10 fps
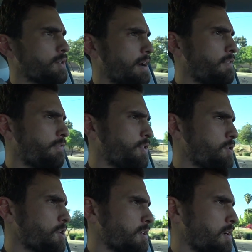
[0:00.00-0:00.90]
Do I have a
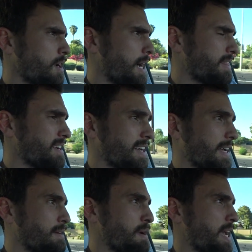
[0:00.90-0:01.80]
future? I think I
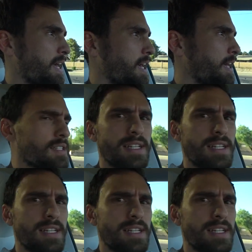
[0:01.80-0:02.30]
can make a hit.